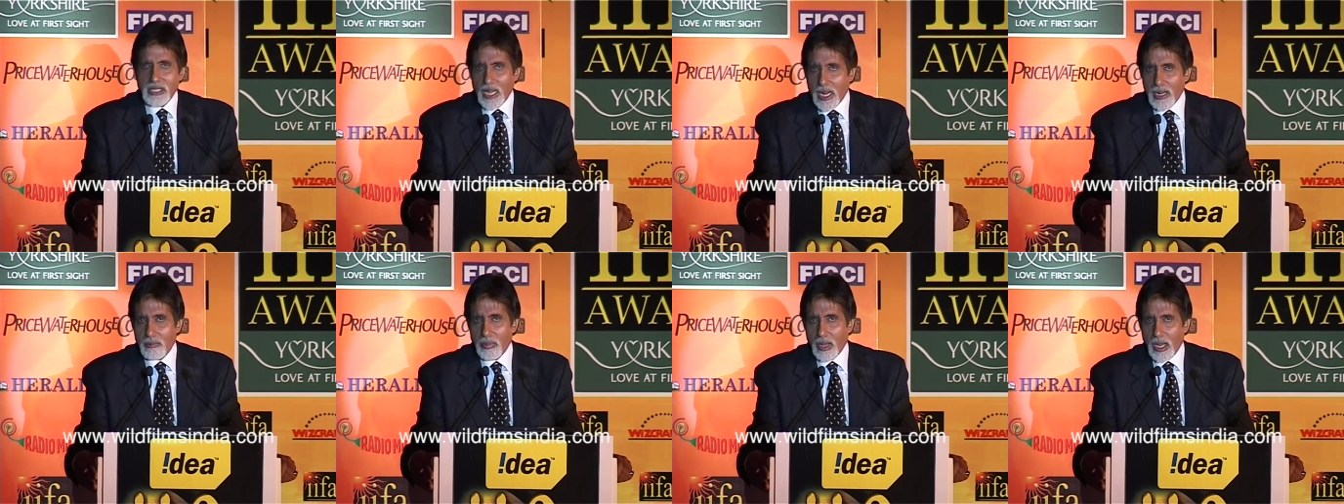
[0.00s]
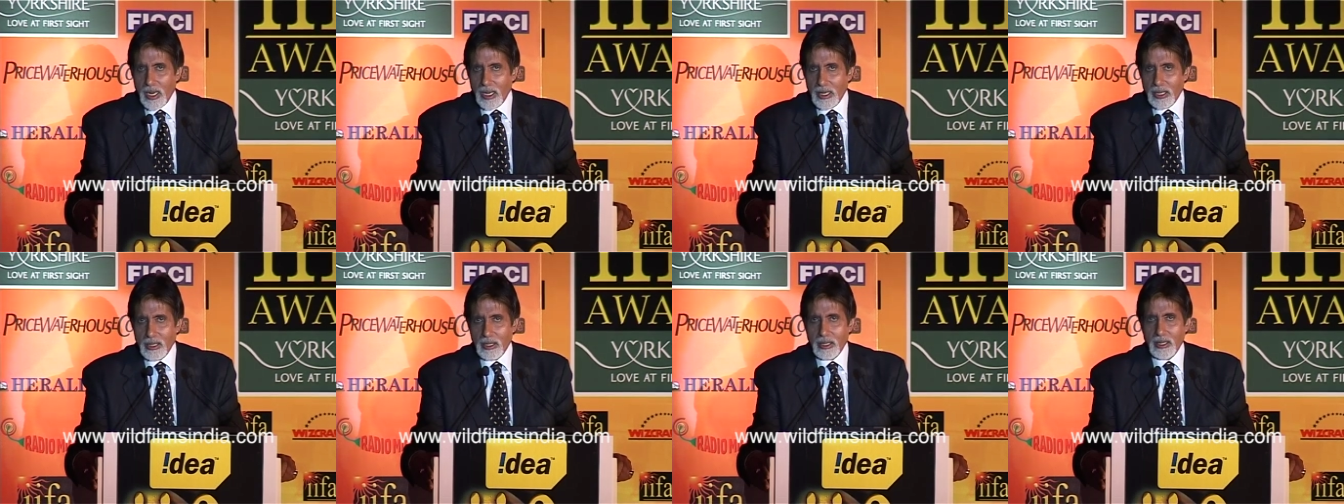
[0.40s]
standby,
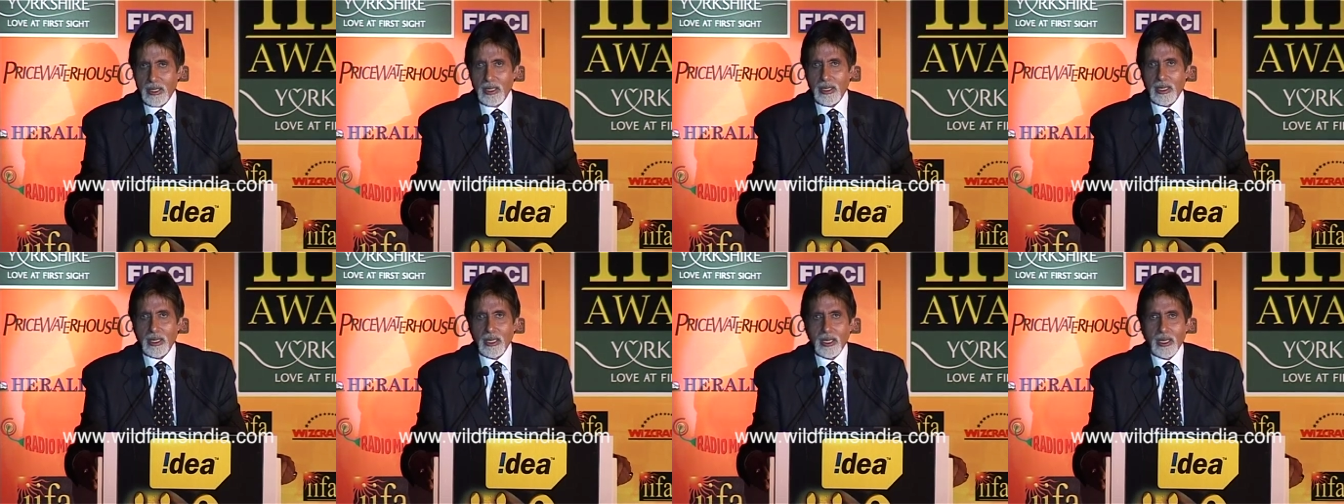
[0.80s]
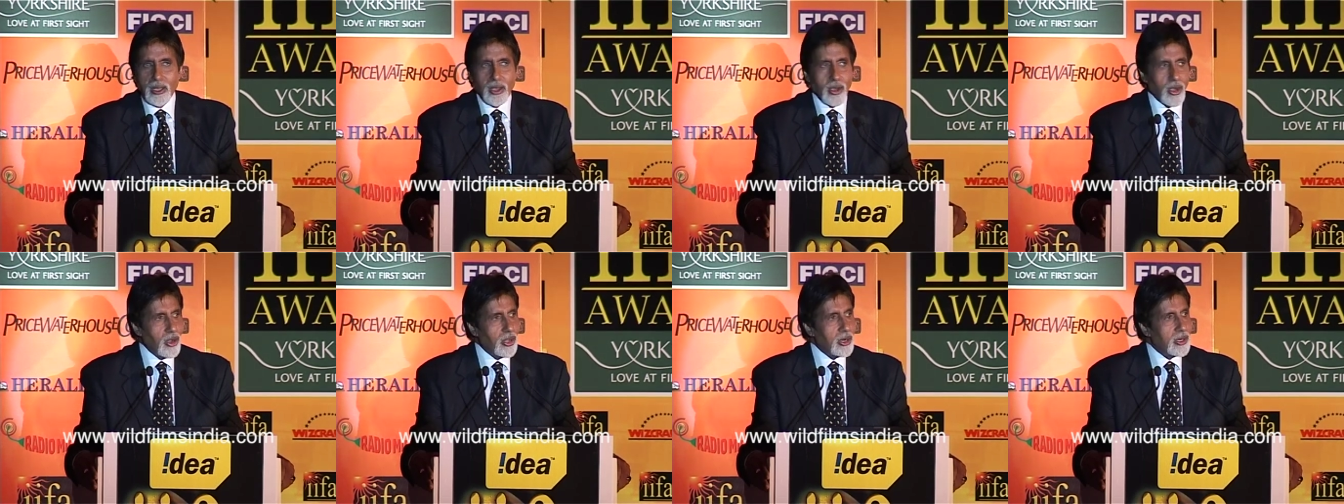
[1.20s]

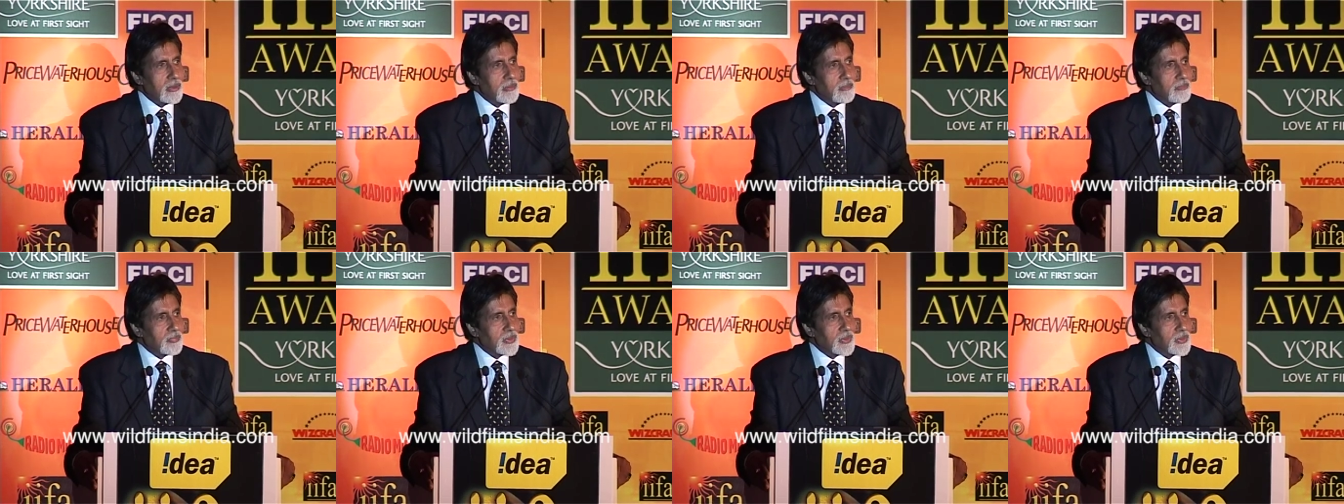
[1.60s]
on